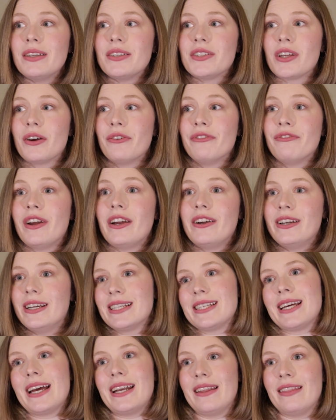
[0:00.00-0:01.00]
So very
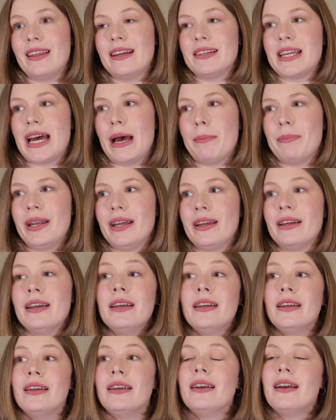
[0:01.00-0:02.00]
exciting things happening
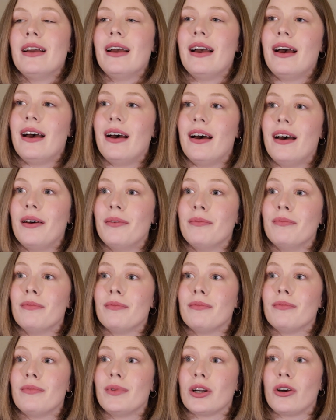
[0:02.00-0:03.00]

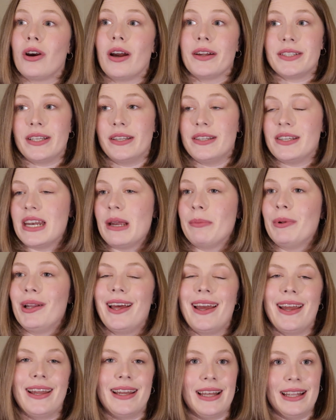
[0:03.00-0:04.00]
across
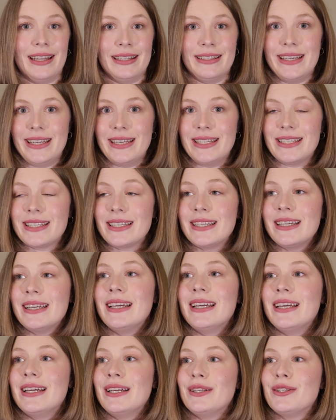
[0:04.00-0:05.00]
NCAA Elite.
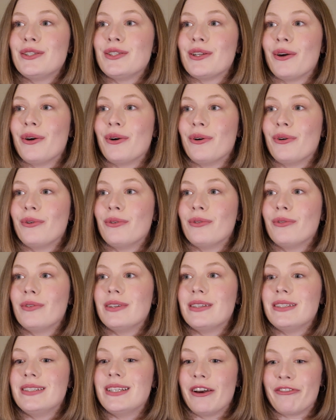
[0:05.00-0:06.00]

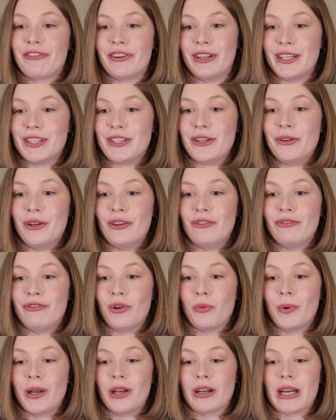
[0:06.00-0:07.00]
So definitely tune in
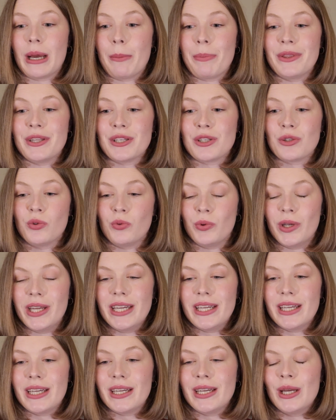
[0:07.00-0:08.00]
for Winter Cup this
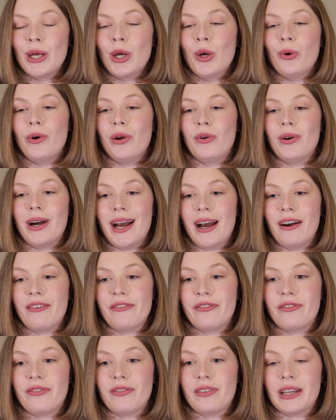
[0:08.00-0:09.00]
week. We will
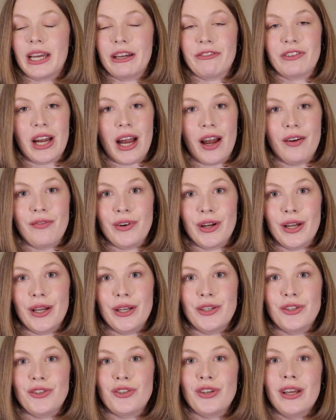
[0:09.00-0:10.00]
have live
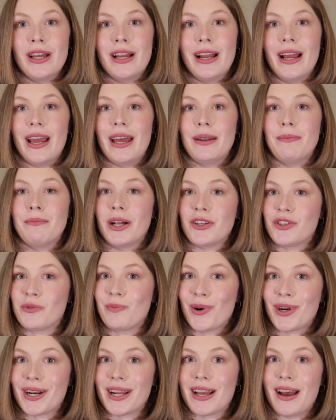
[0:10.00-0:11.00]
coverage and much
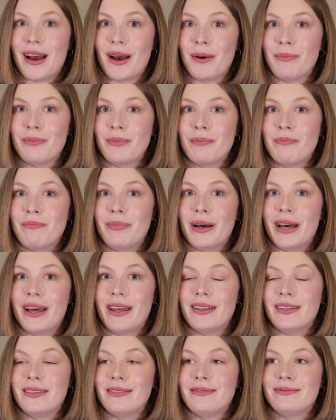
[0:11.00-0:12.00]
more to come,
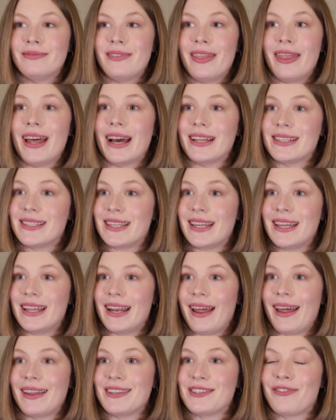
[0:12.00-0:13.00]
but that's
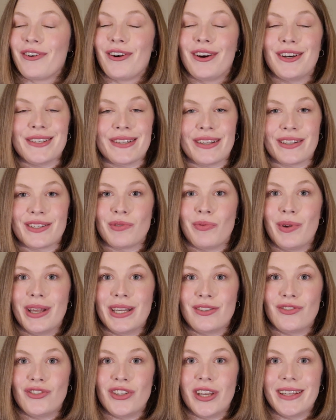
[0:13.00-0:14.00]
it as far as this
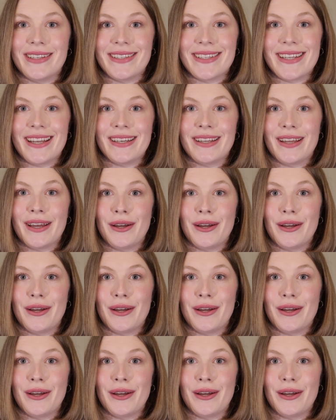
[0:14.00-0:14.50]
week's GN10